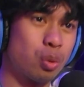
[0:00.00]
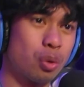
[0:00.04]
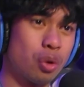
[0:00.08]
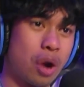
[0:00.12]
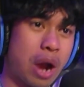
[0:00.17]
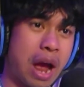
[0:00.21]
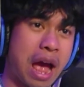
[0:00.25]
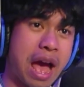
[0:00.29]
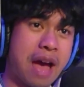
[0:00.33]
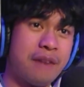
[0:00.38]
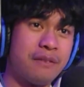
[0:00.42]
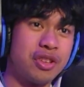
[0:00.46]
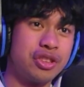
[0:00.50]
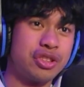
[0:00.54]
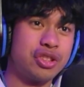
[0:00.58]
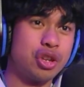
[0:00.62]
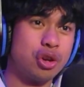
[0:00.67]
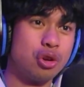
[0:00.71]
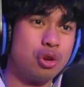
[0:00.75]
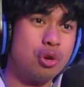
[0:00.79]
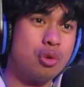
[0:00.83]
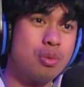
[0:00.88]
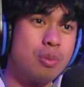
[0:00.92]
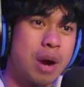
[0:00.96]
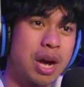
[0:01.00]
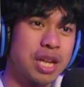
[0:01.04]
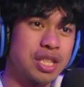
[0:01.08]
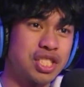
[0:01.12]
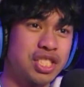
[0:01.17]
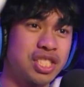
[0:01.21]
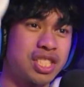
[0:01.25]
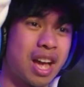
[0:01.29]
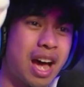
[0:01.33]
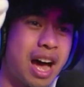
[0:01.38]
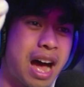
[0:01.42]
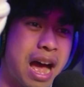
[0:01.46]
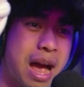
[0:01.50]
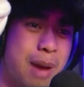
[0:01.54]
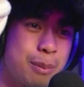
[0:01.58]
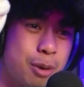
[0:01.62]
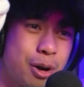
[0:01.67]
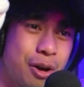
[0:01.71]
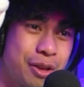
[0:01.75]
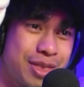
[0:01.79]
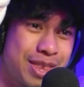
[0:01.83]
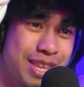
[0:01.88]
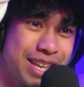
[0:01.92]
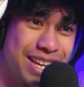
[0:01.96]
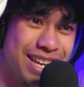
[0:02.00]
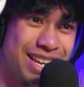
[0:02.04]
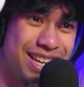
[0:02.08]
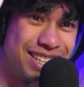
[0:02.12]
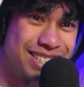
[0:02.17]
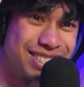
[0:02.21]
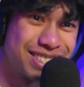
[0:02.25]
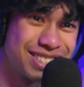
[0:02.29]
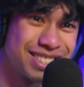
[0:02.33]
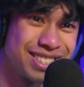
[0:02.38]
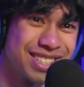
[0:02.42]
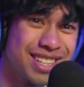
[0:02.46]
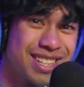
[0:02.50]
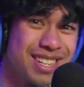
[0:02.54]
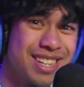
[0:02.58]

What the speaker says: We're having too much time on this.